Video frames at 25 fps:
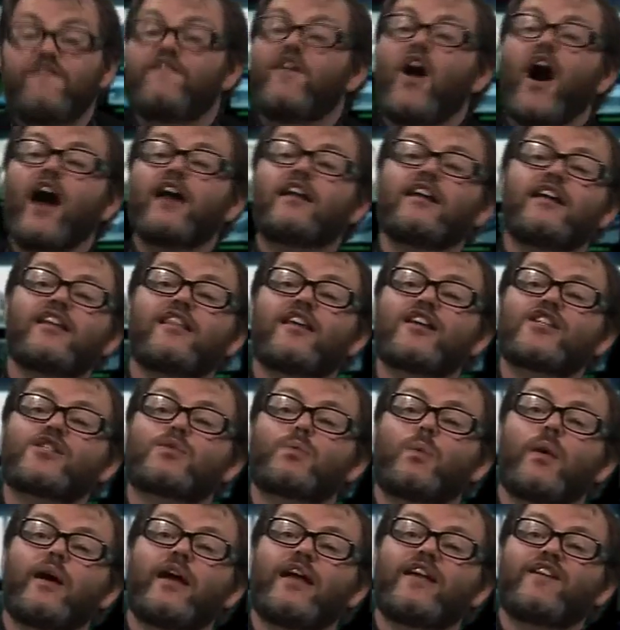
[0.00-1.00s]
Finally
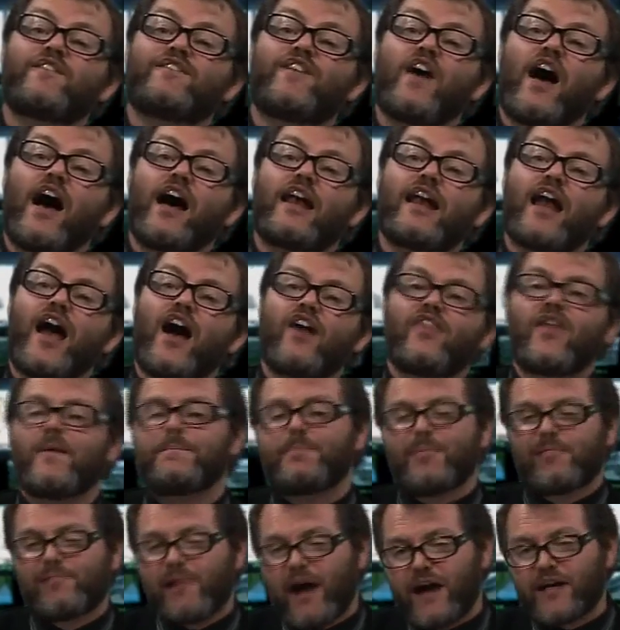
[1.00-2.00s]
this week, far now, the
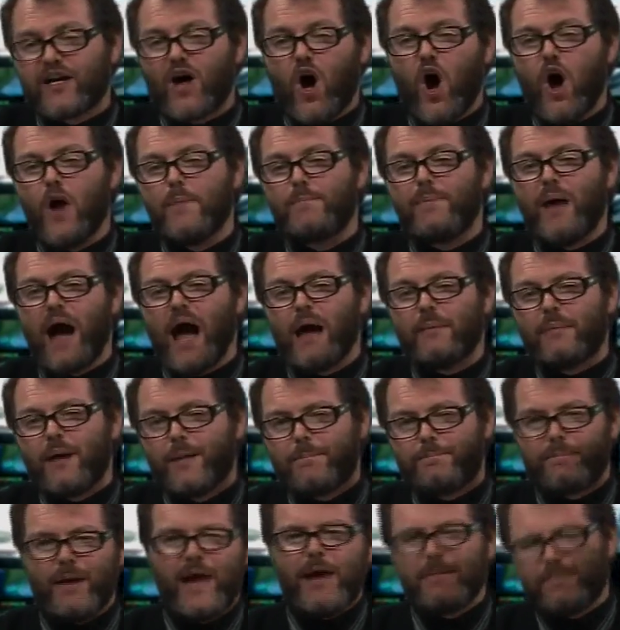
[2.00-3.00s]
Barack
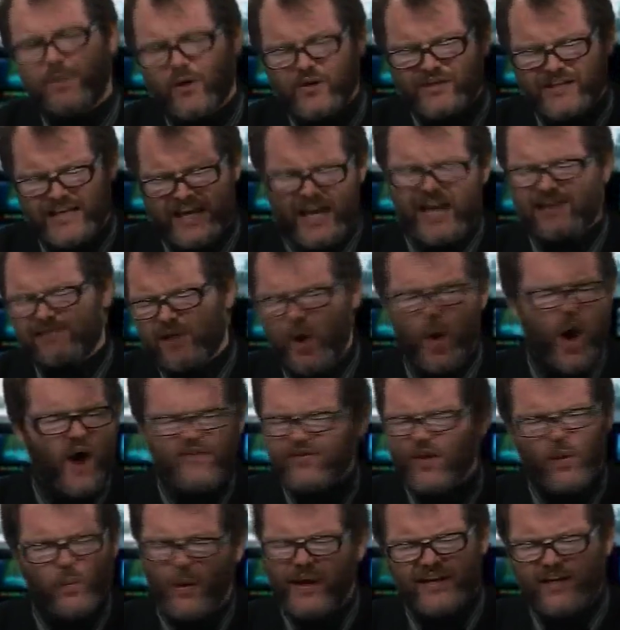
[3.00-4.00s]
Obama People's Hero
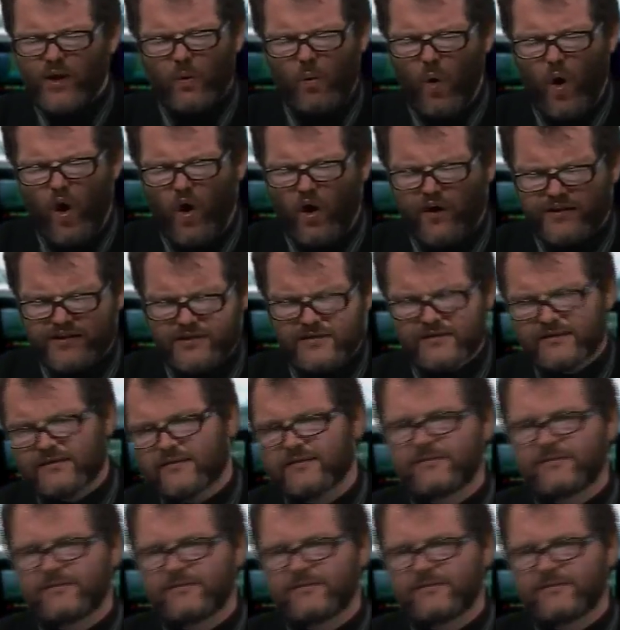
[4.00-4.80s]
of the Week Award.